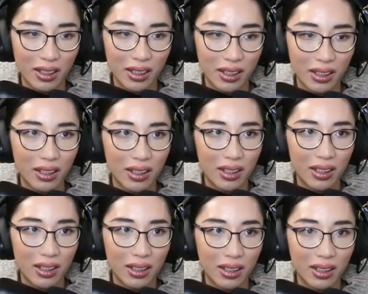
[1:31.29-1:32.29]

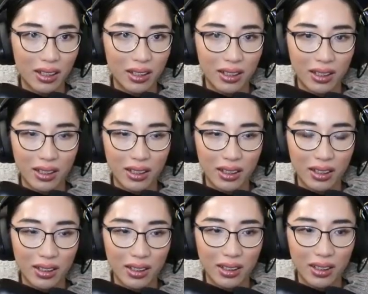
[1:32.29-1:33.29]

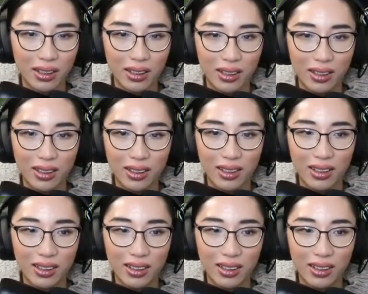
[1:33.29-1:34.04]
No one is speaking in this clip.